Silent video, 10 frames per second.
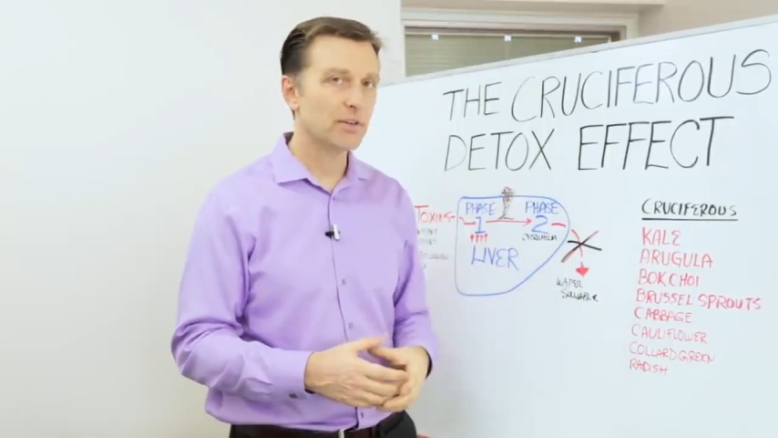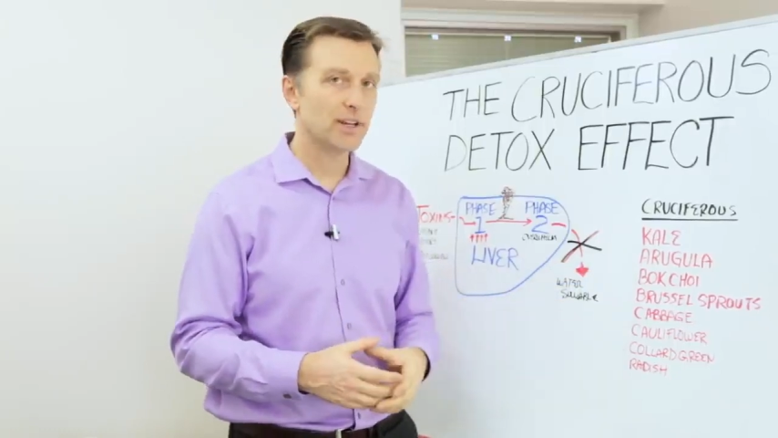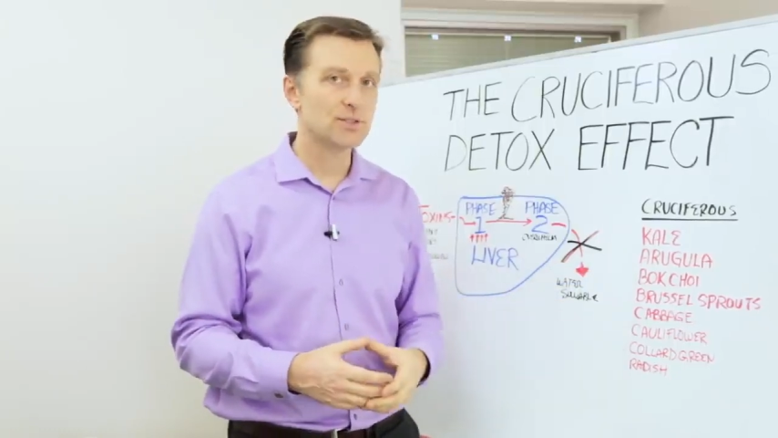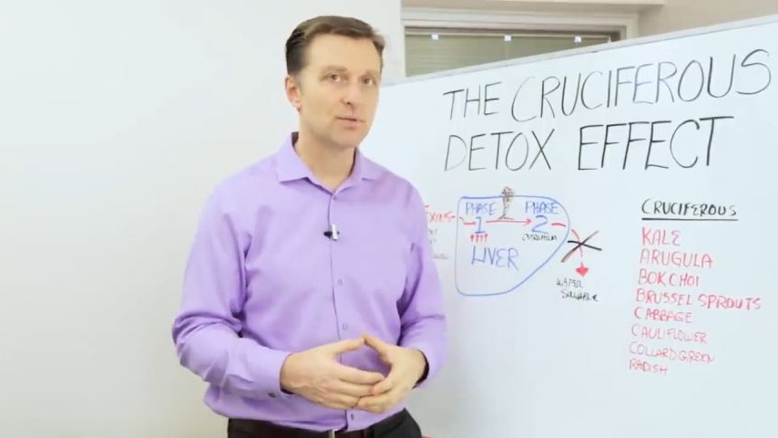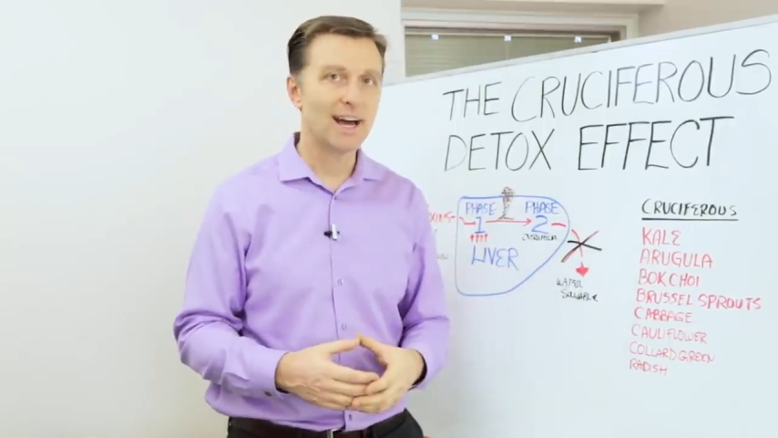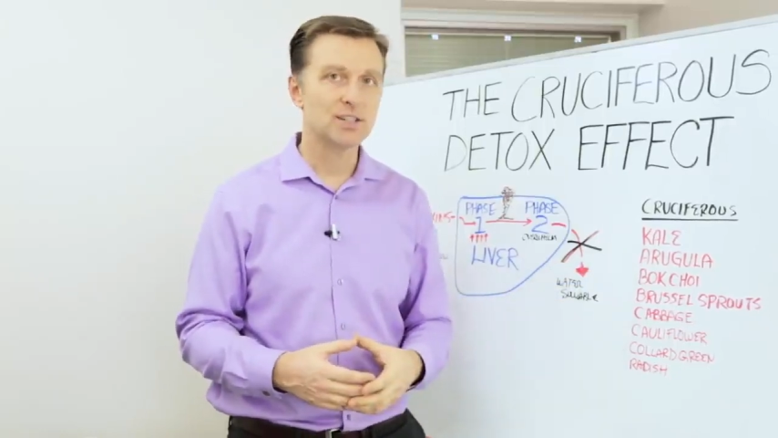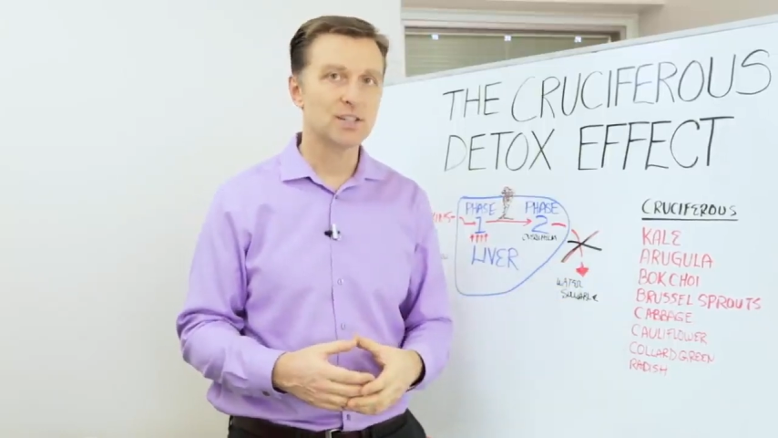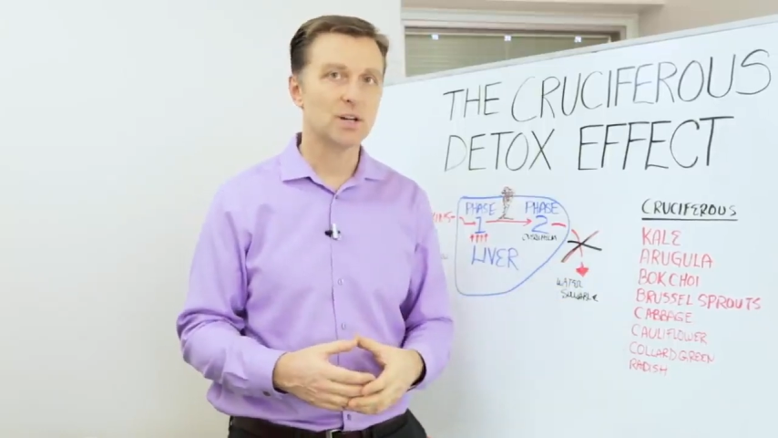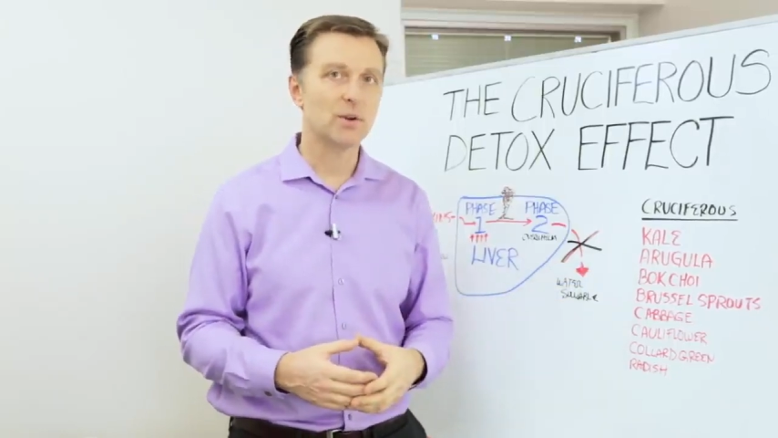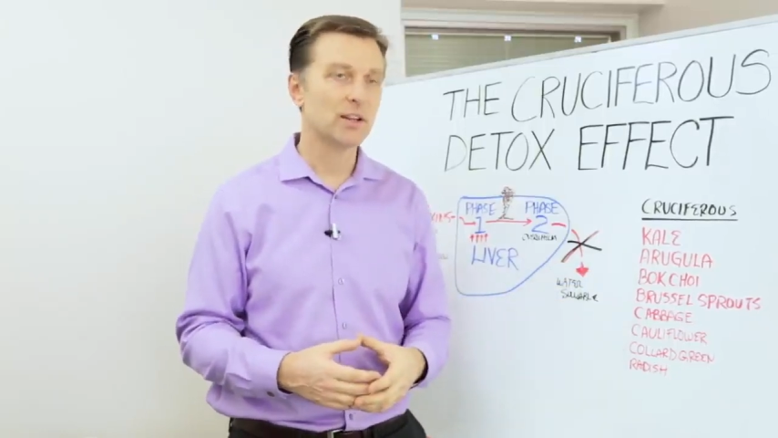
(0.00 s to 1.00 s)
greens,
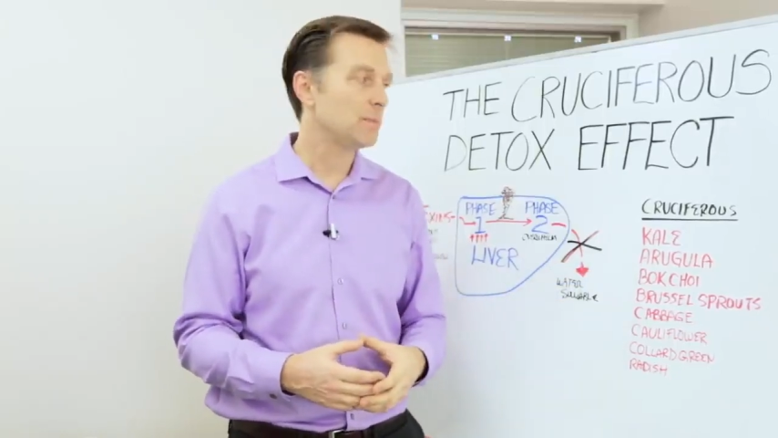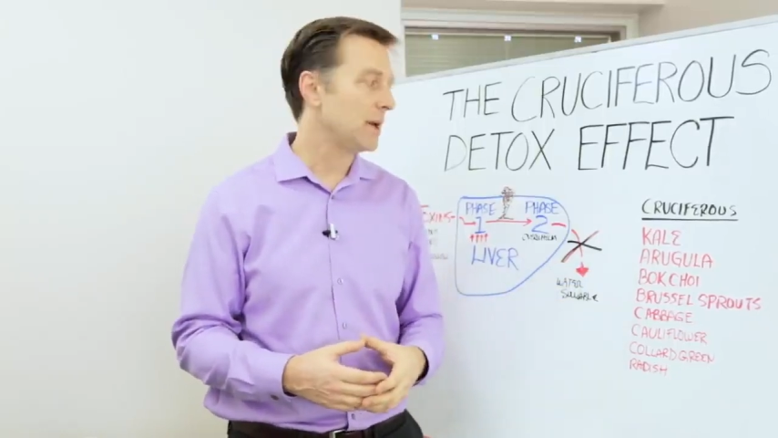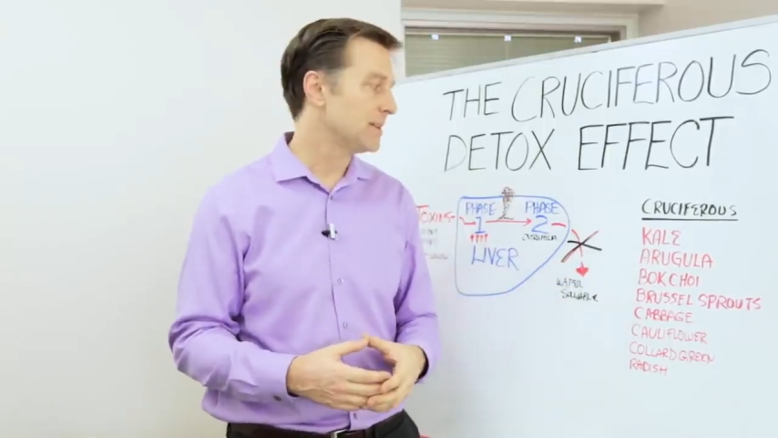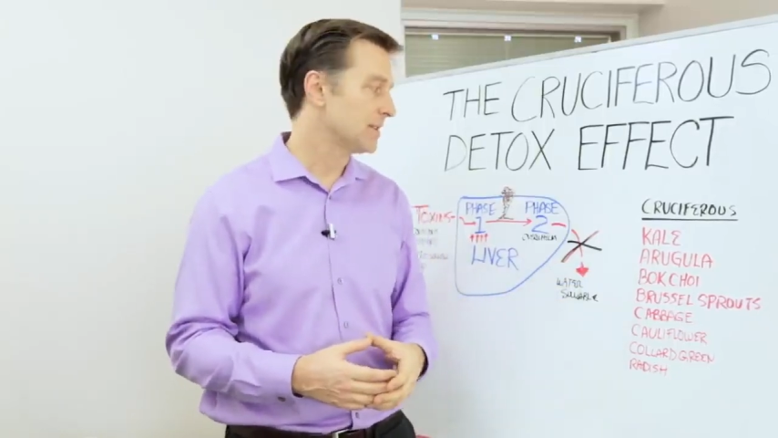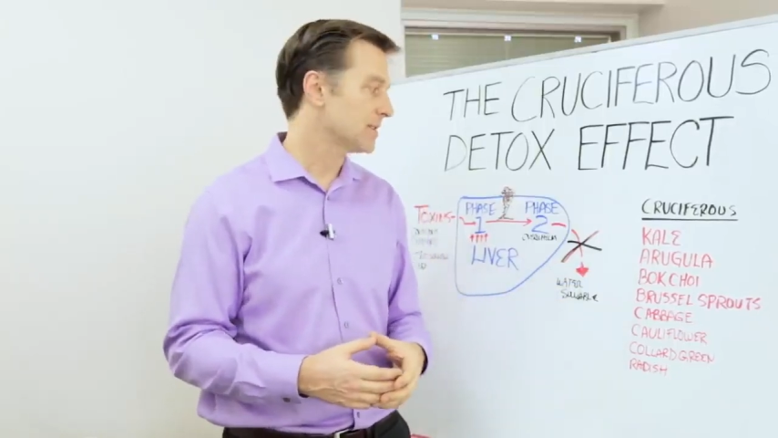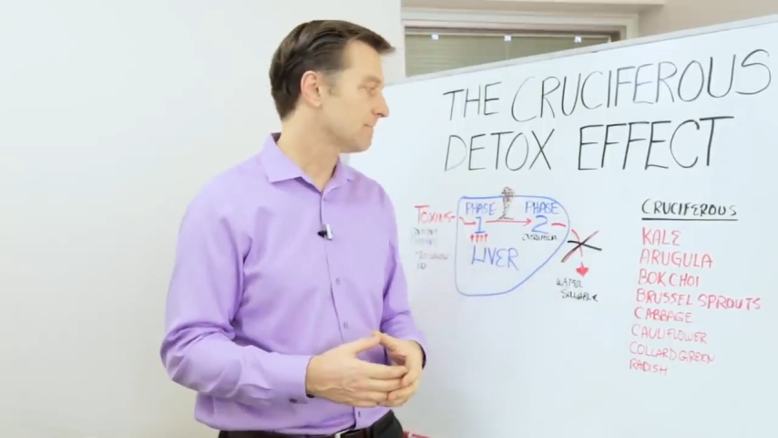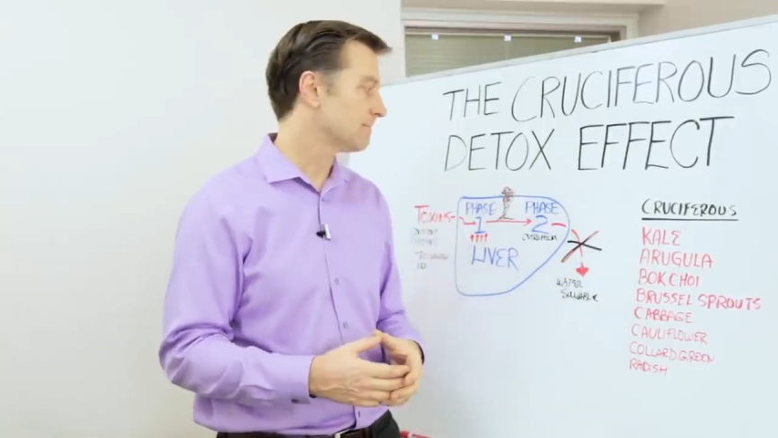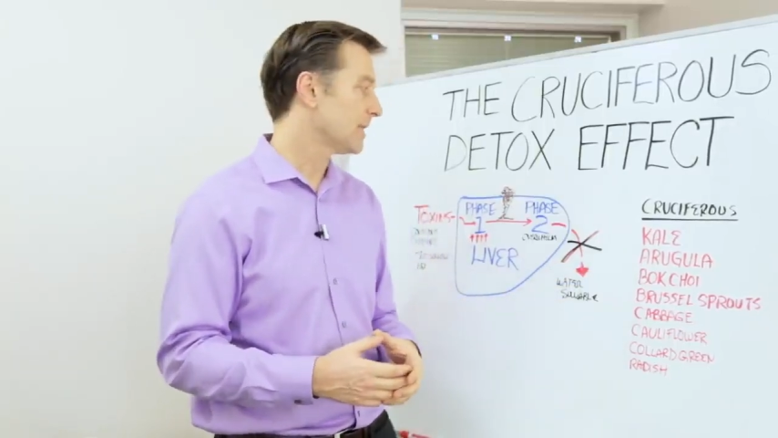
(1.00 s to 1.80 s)
radish on a regular basis.